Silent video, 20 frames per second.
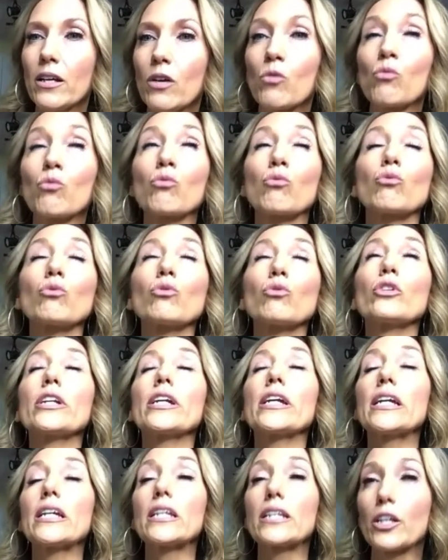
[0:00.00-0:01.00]

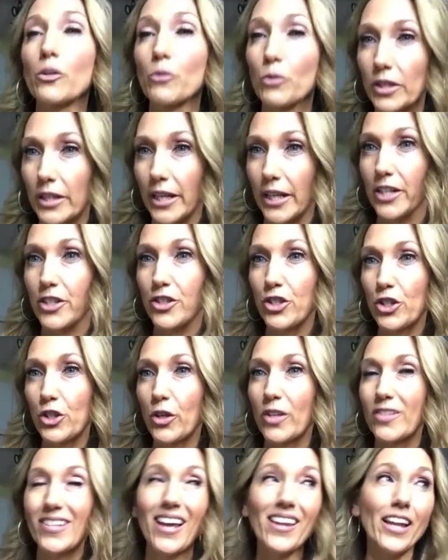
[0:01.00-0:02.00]
really relate to
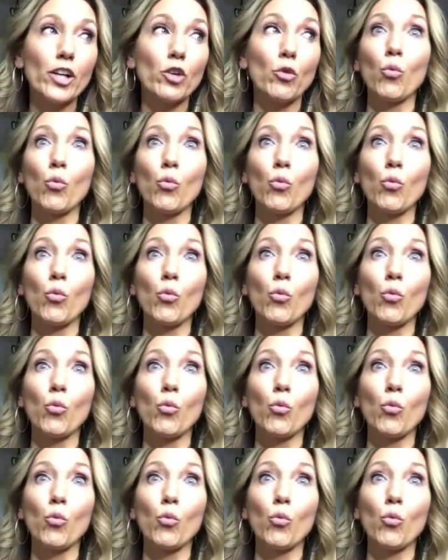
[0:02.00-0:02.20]
because I like